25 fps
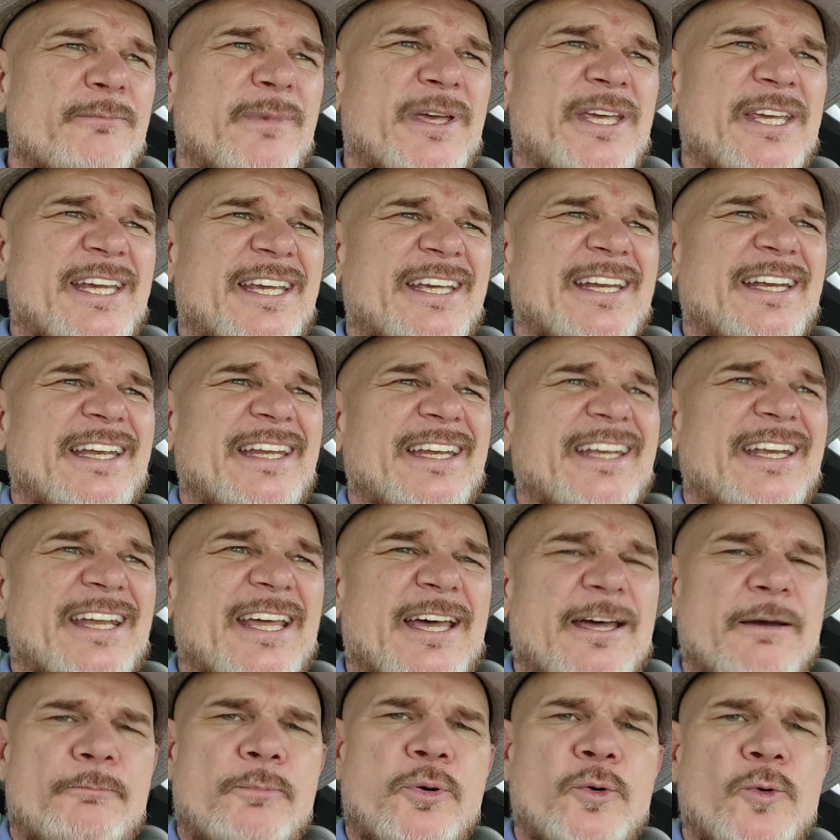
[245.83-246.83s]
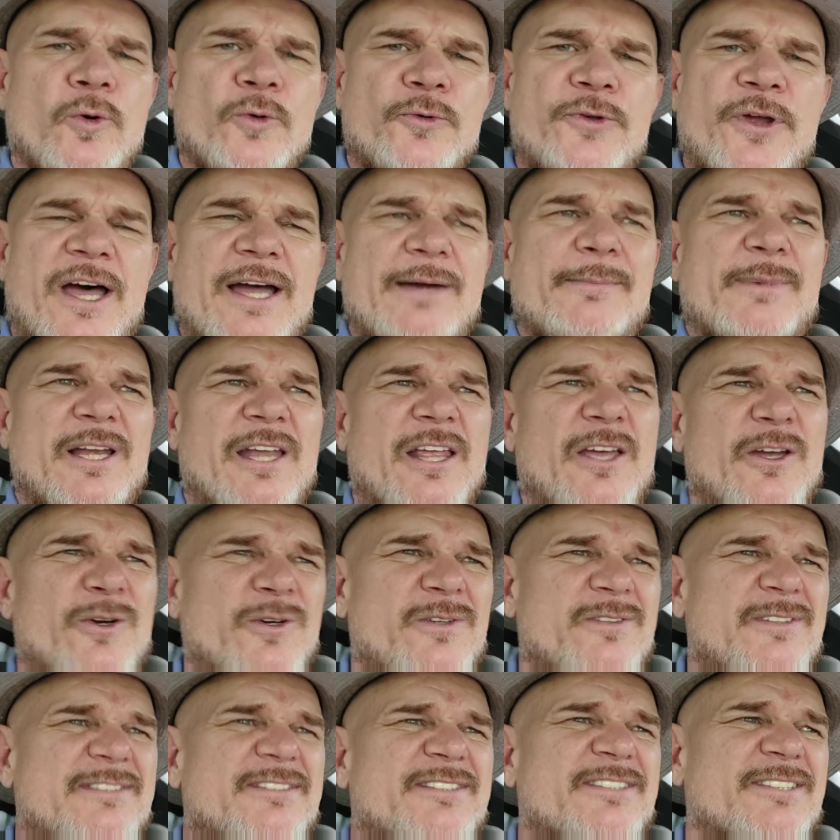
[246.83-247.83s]
a million in uh, pool time
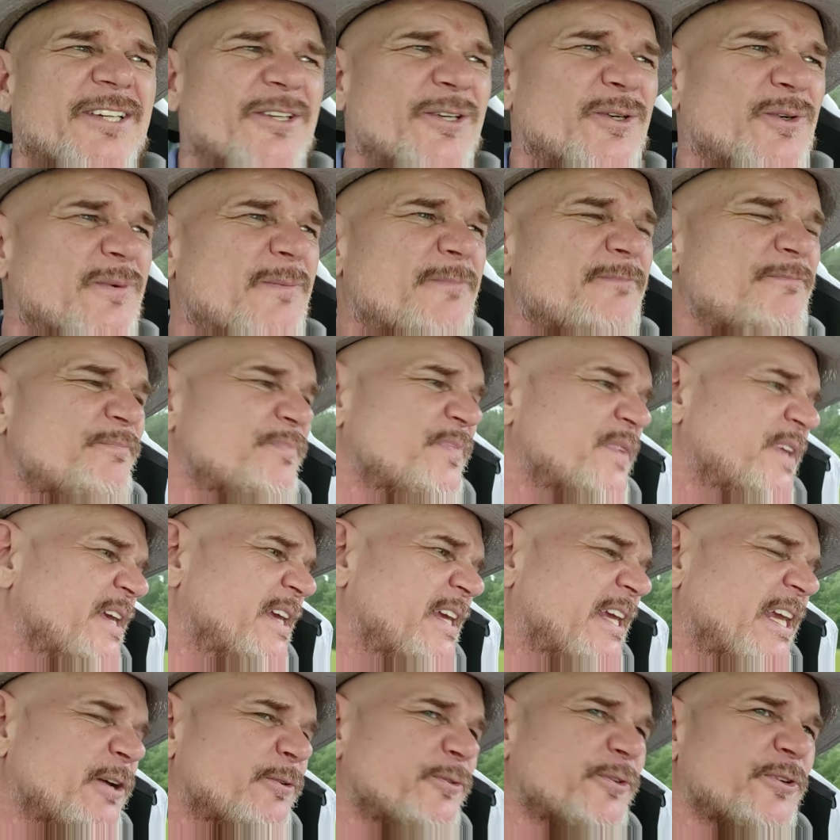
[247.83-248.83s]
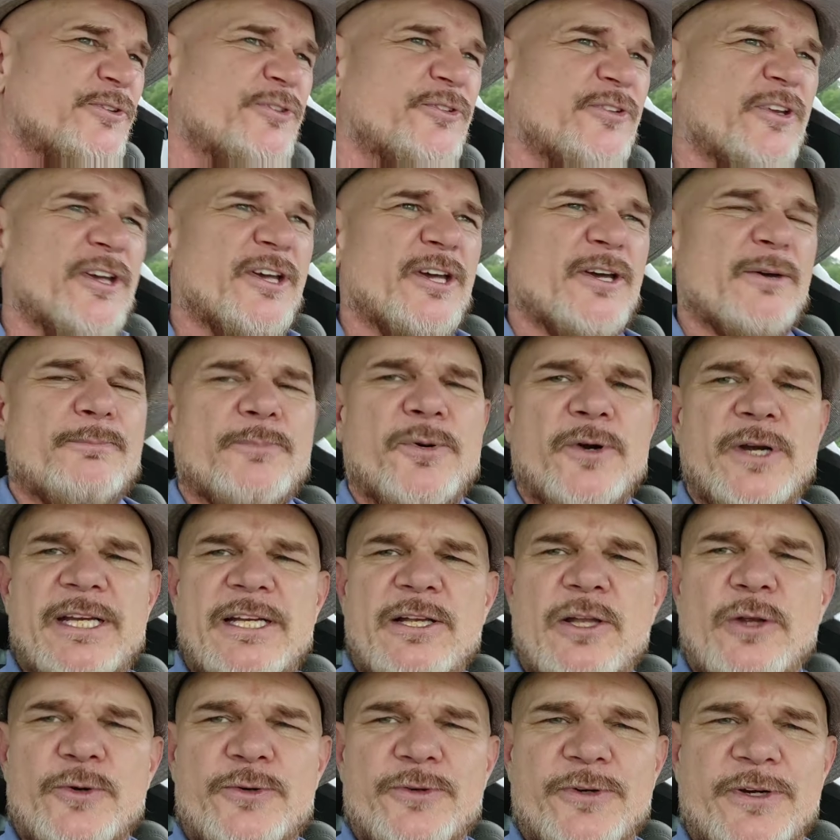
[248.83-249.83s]
alone, so it was uh,
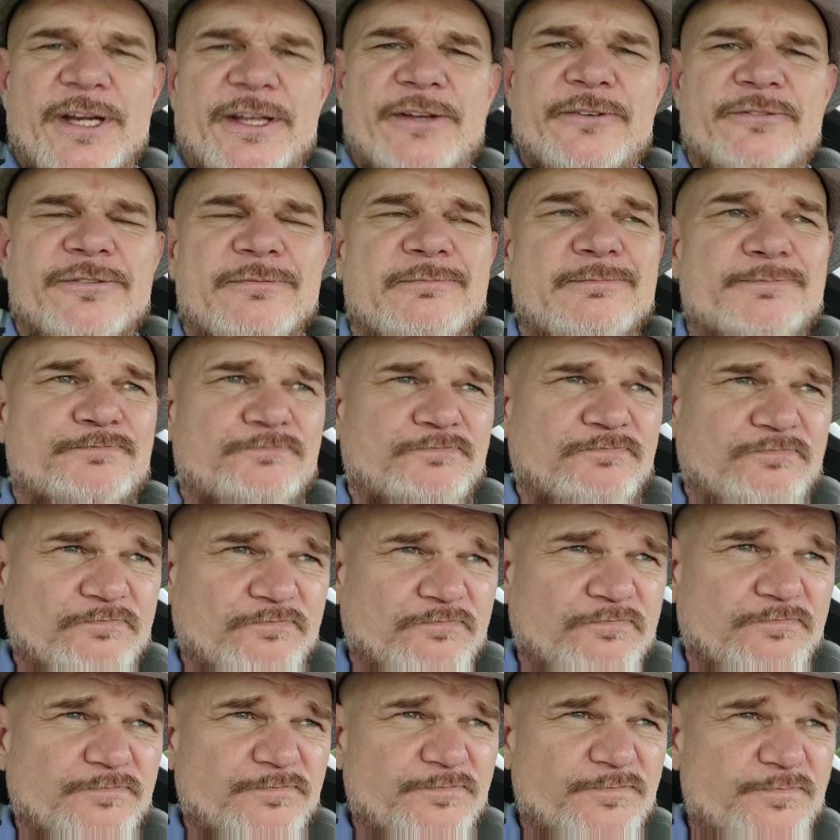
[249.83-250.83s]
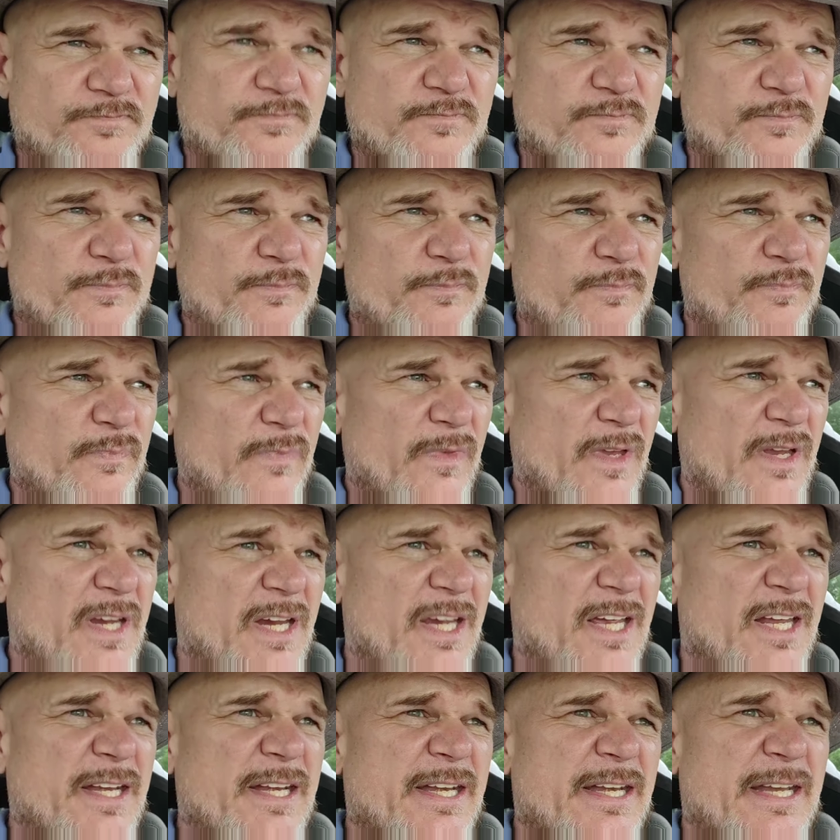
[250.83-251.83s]
pretty lucrative.
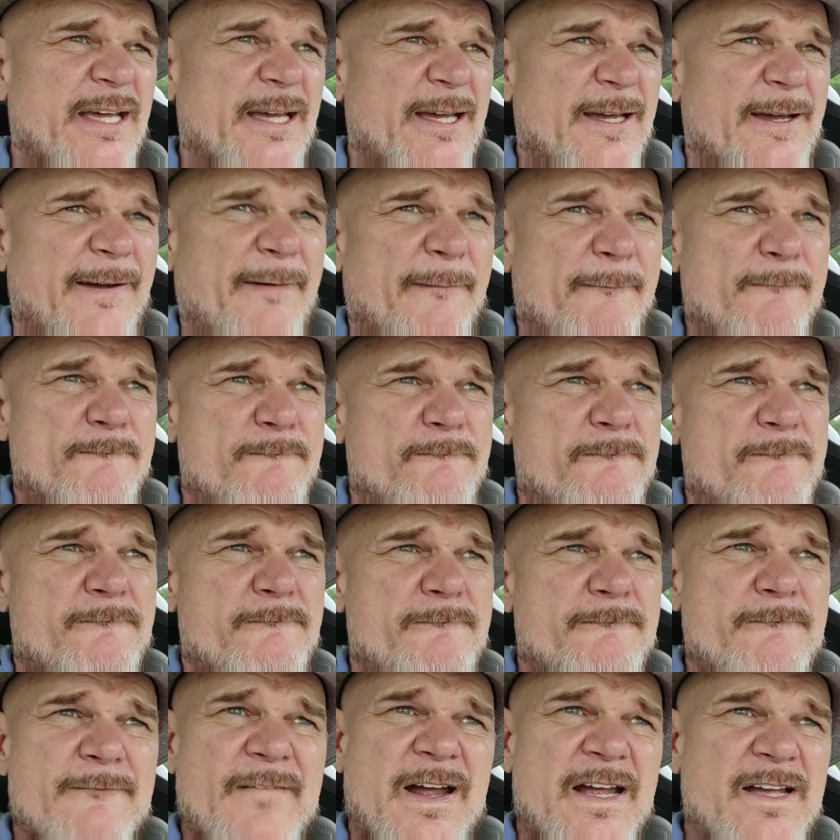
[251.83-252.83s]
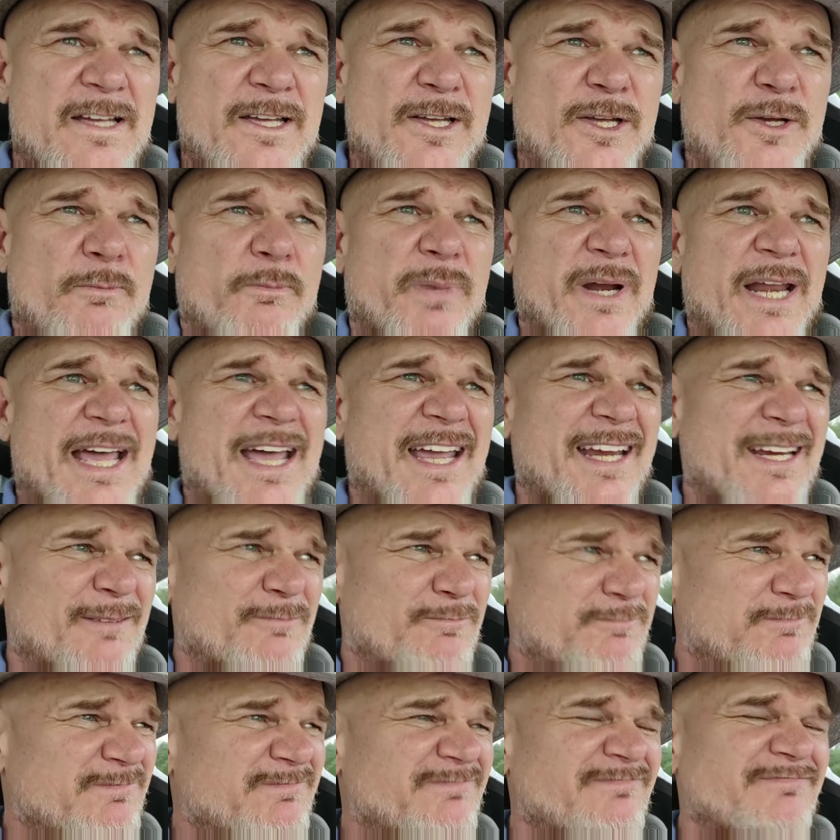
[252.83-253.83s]
And uh, but I
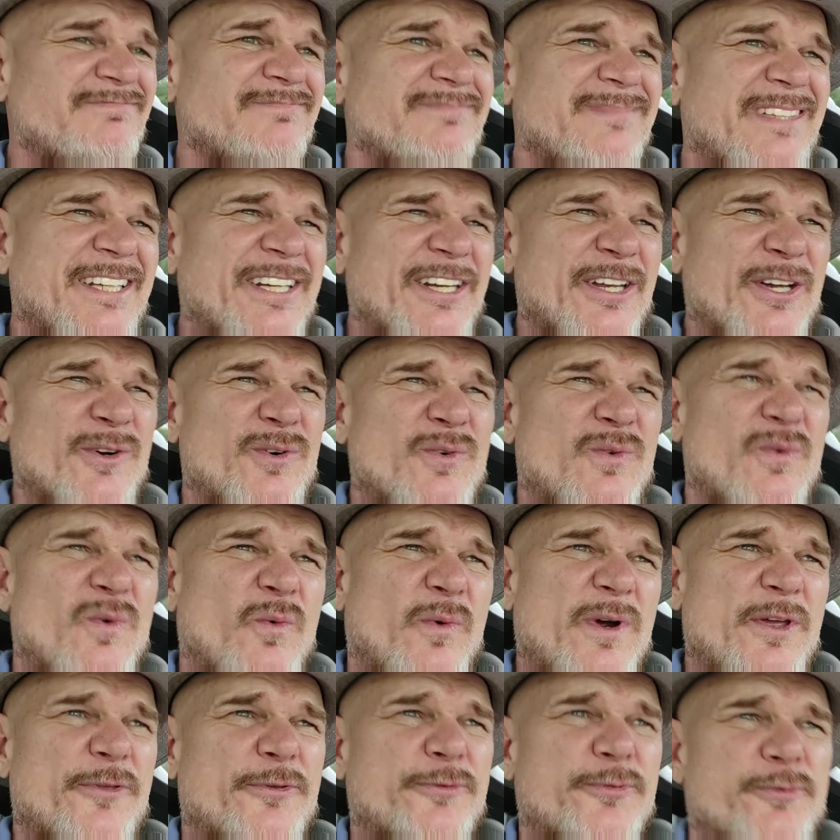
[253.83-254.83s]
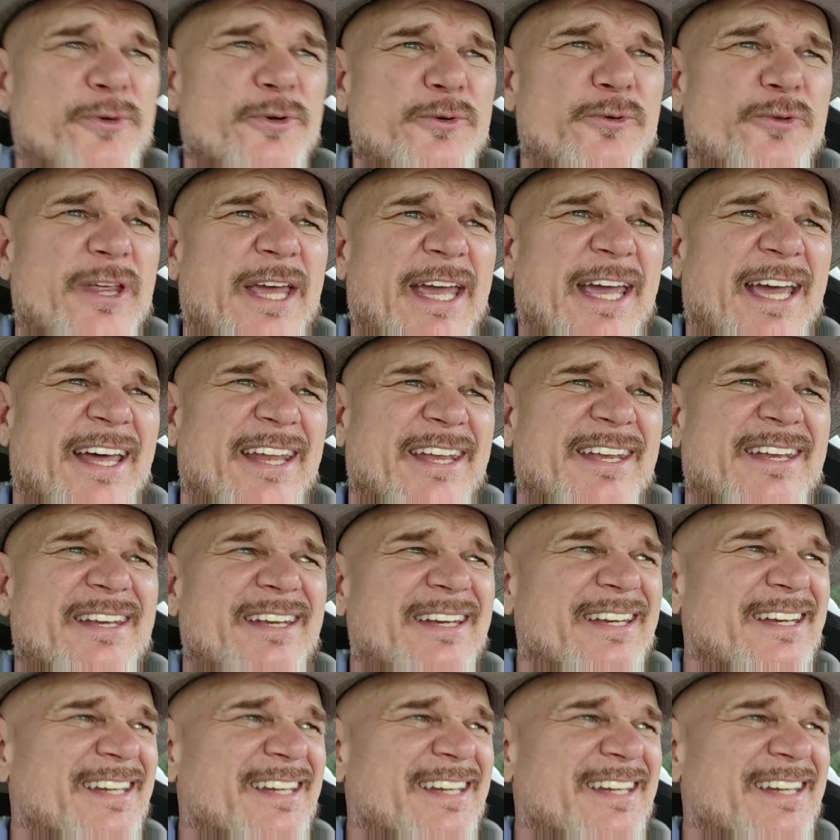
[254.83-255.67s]
you know, went through that